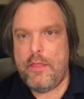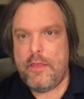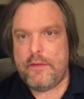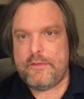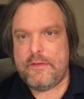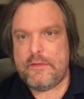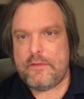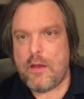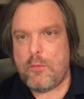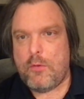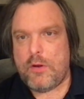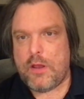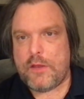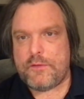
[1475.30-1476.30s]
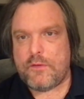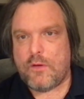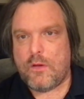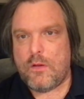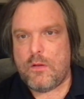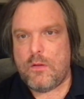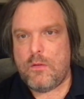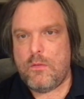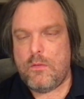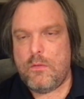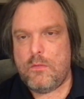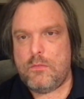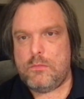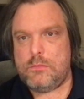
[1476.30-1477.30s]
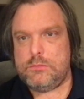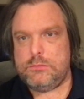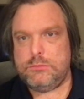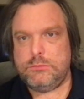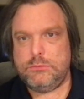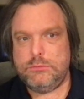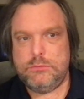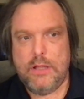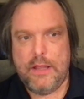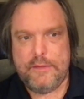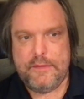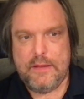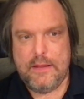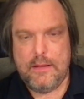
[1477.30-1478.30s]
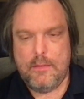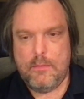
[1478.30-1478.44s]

This is not what I saw. Is it?